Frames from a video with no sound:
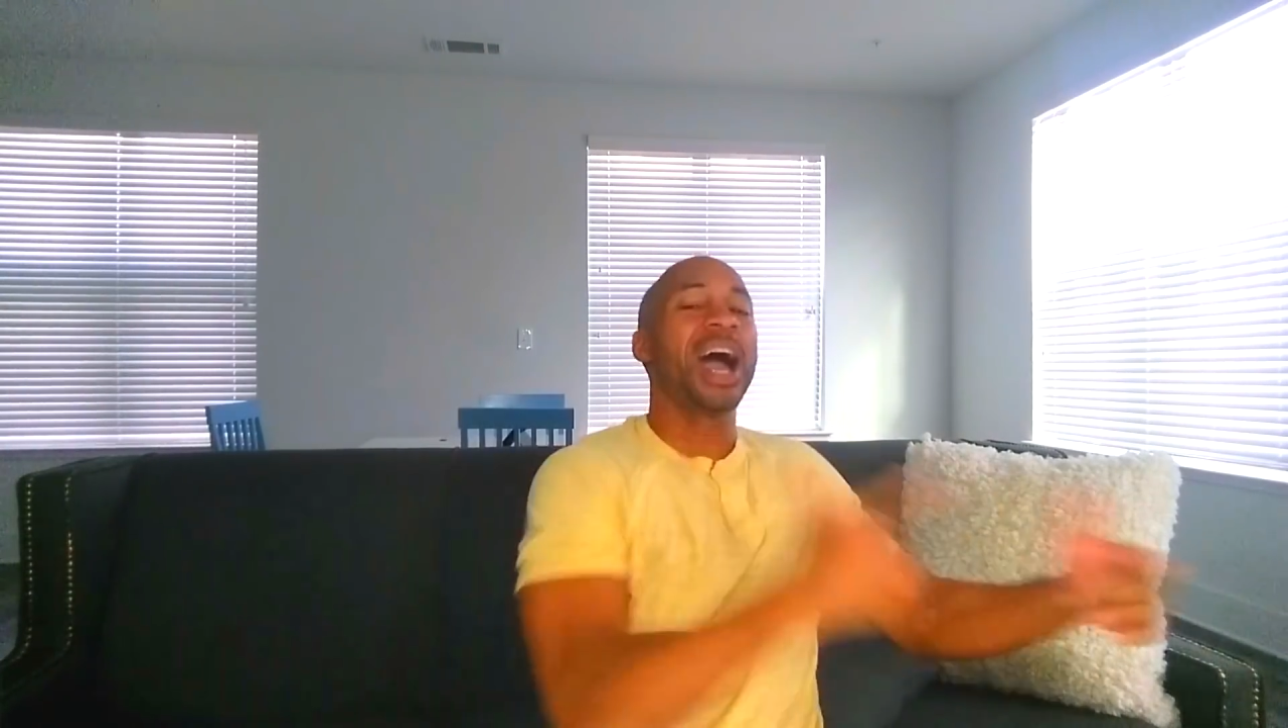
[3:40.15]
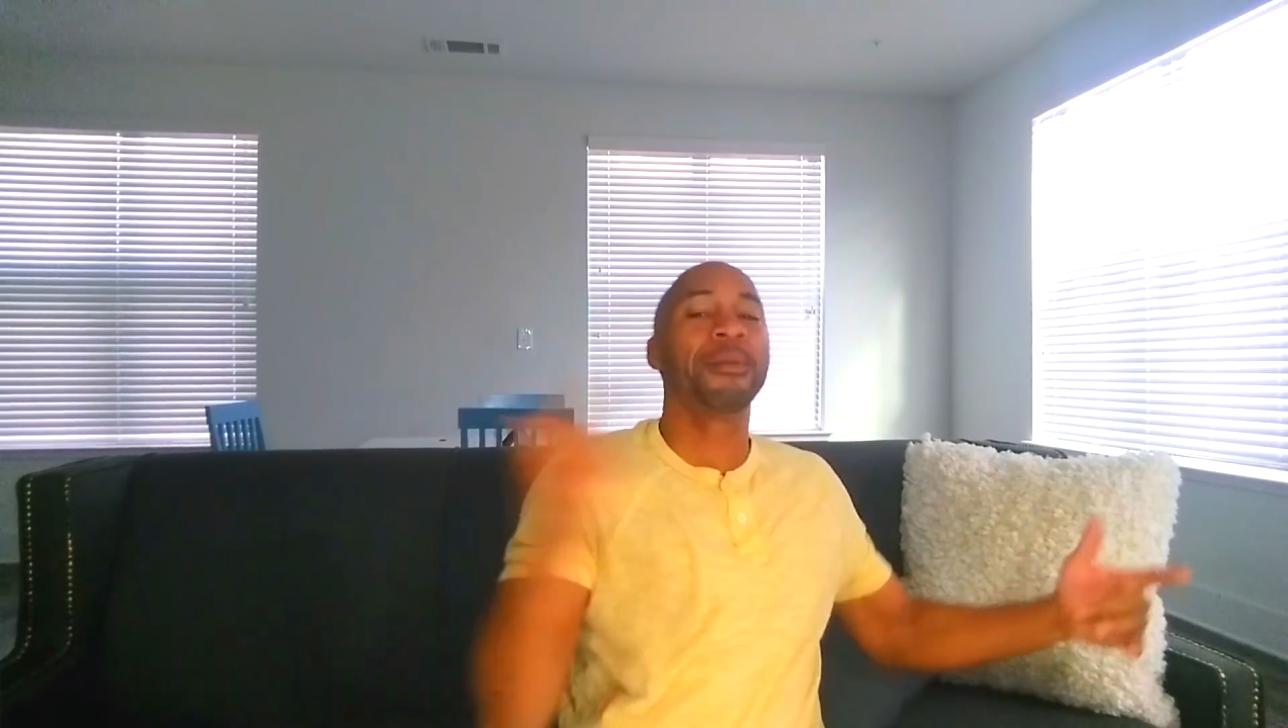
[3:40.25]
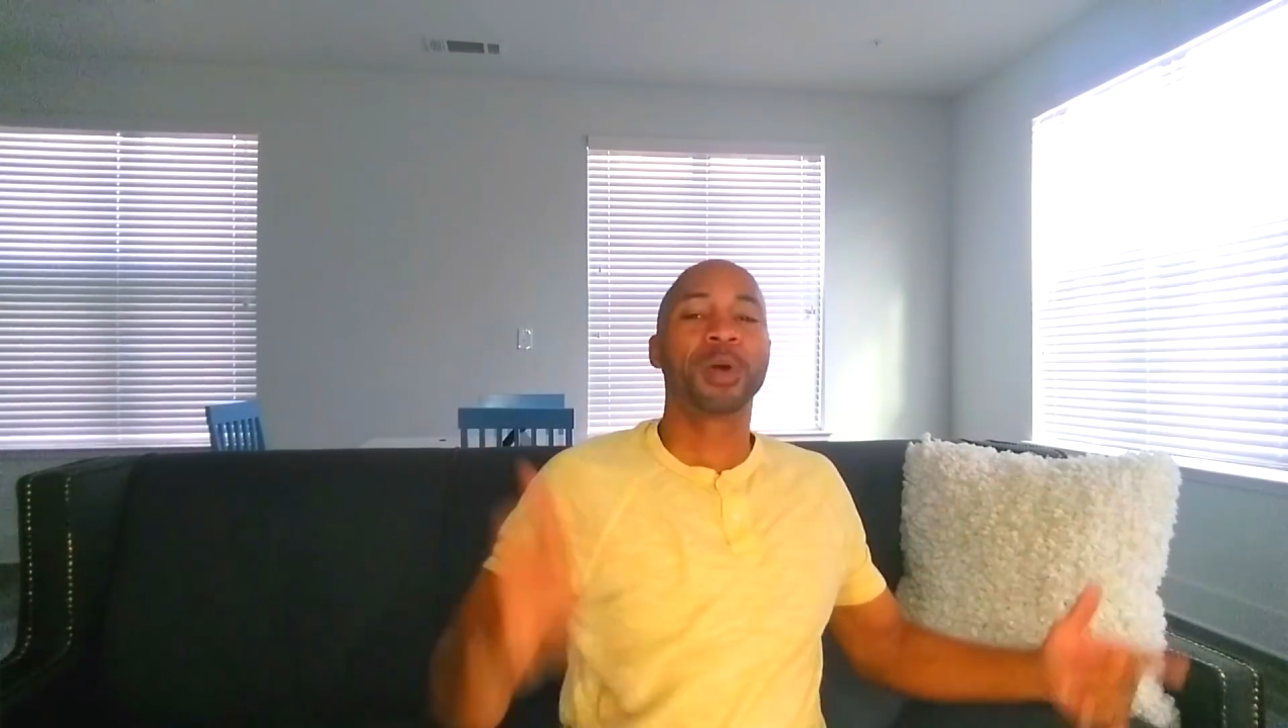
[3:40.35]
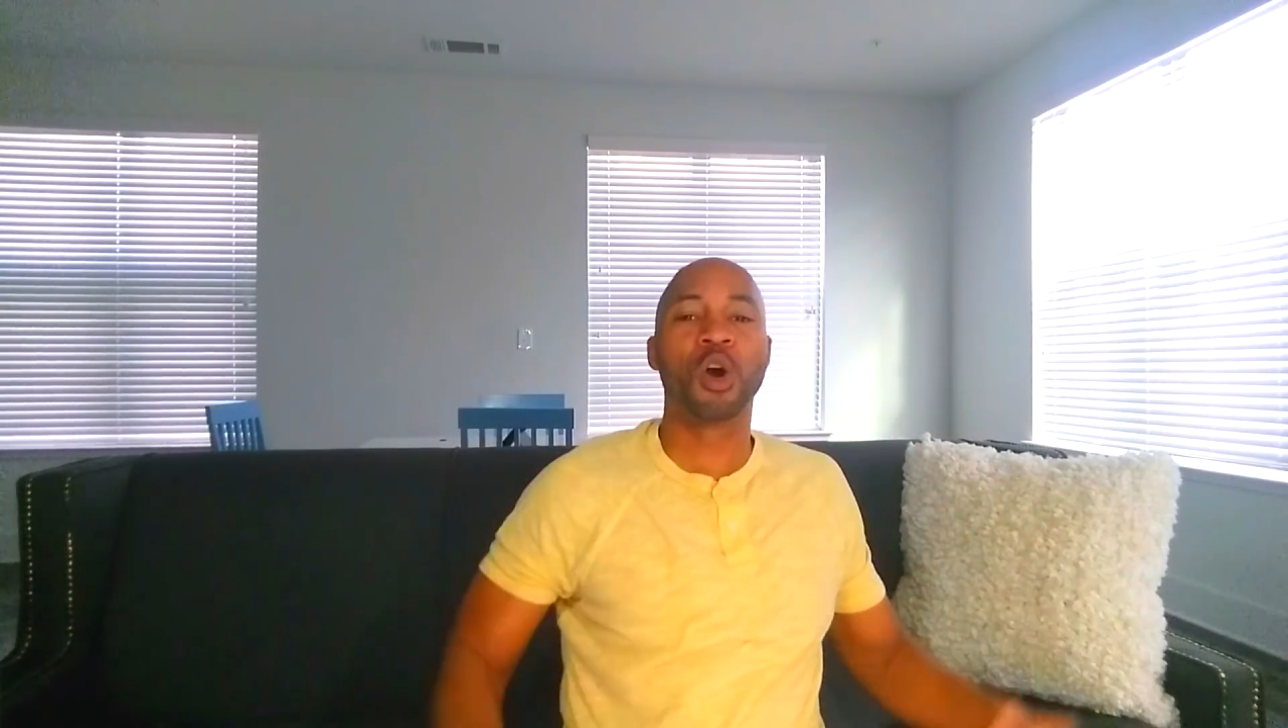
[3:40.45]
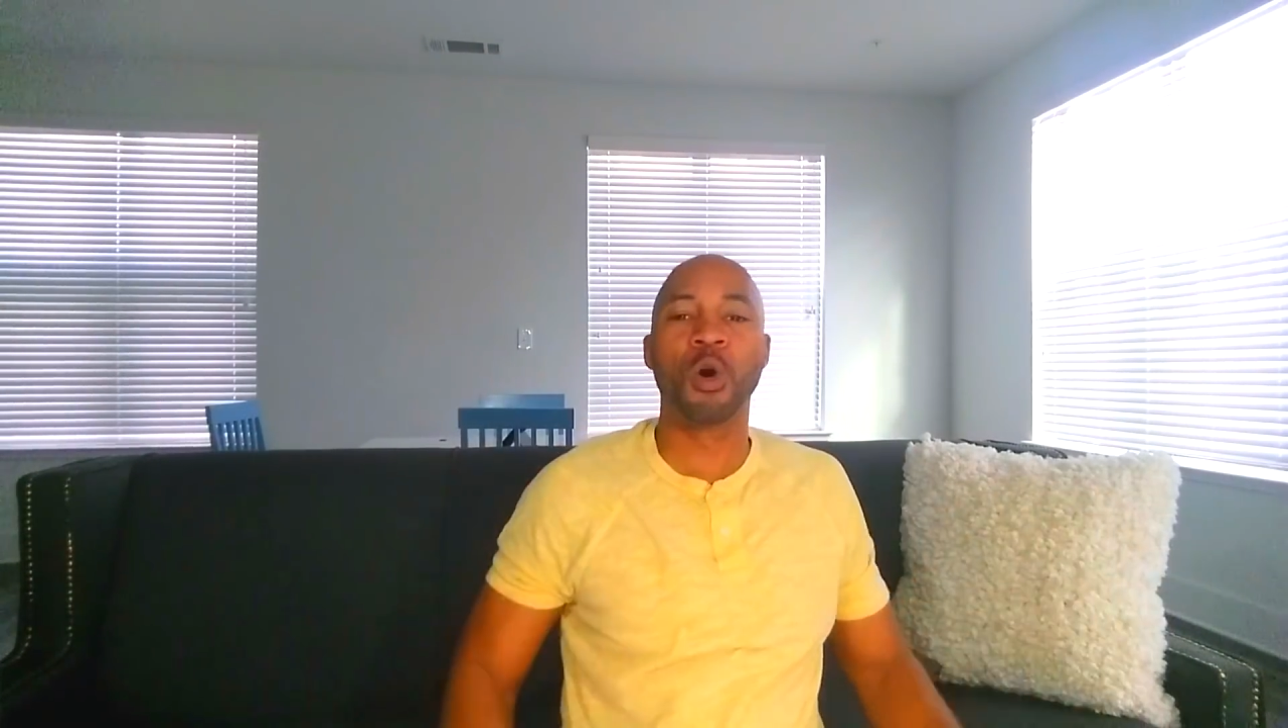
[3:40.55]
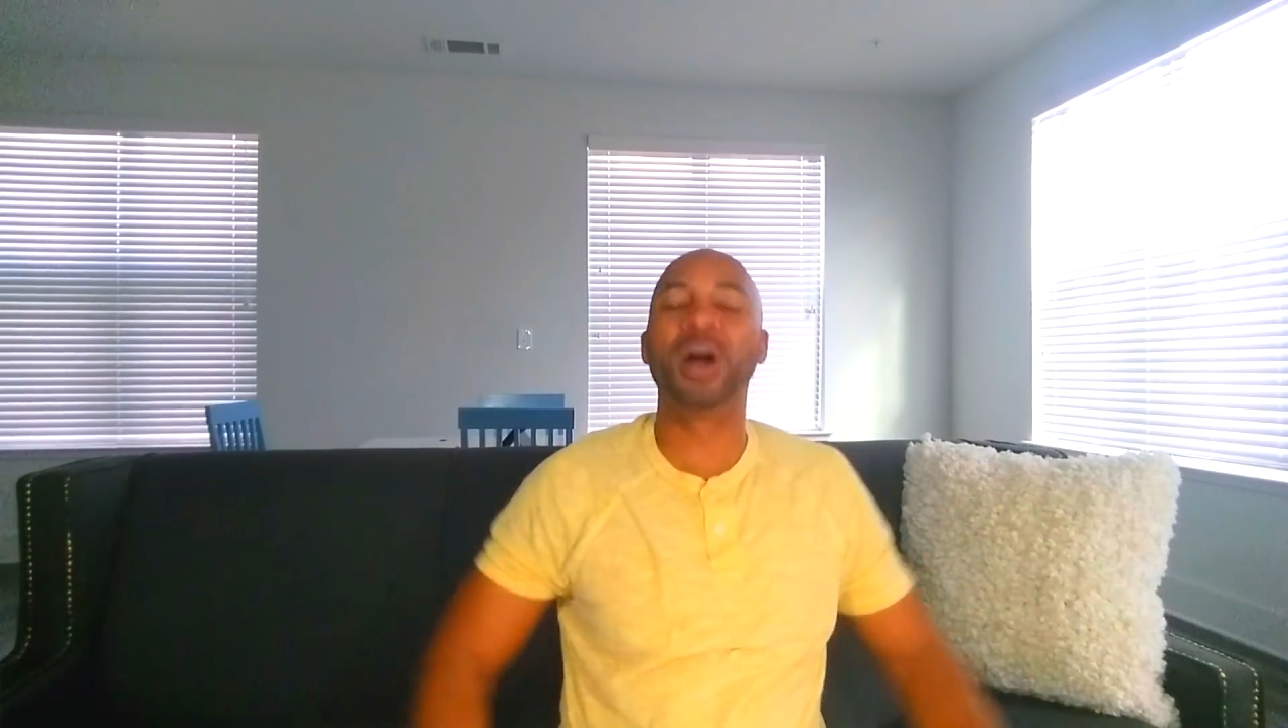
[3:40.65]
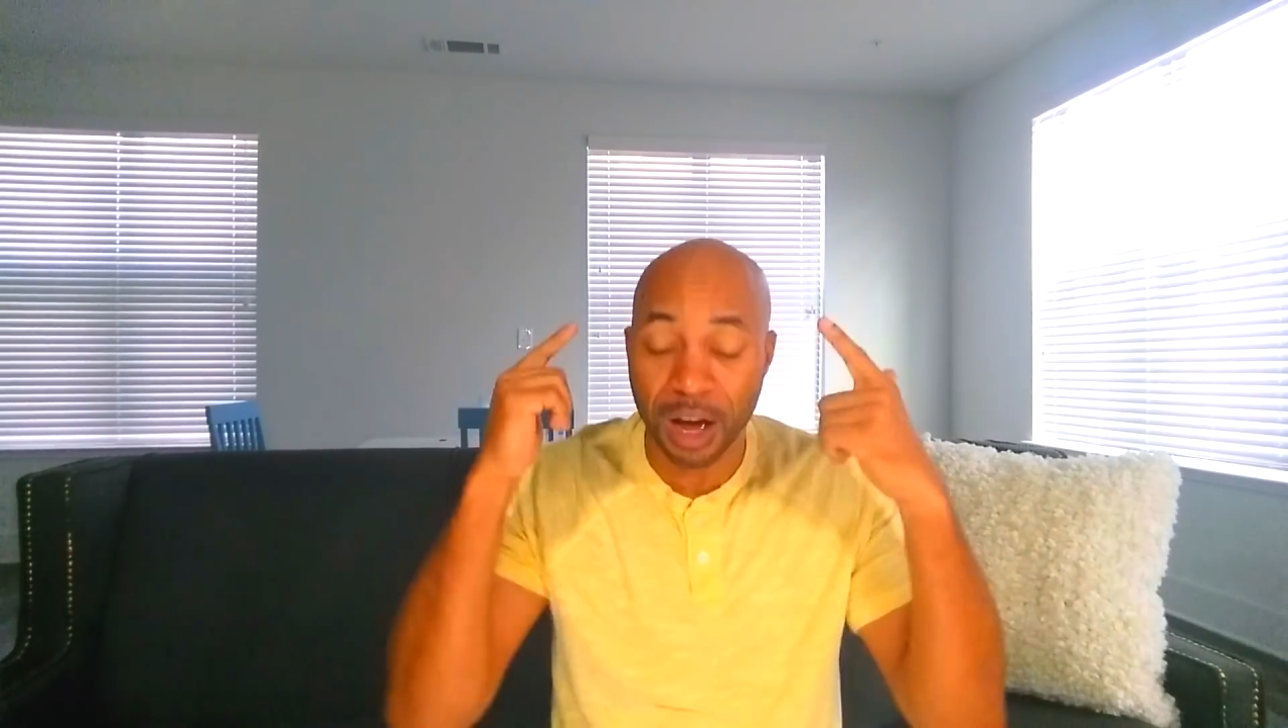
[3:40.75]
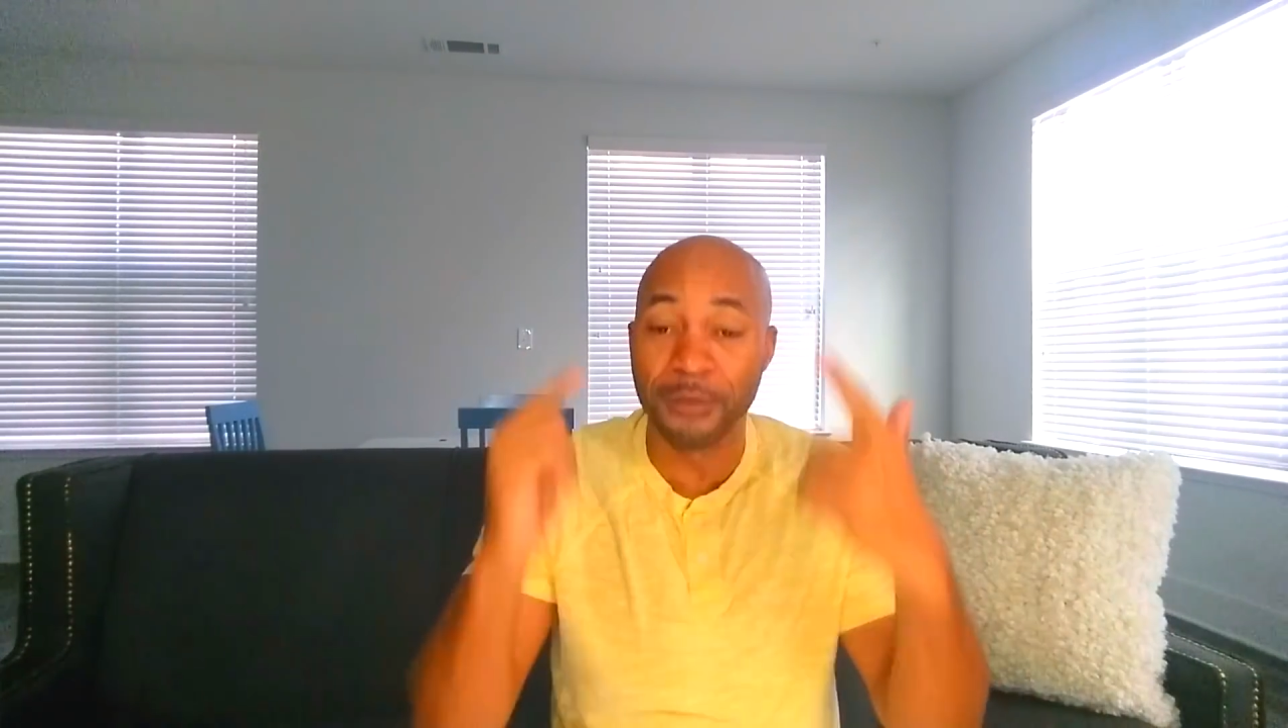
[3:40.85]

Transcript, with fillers: I'm going.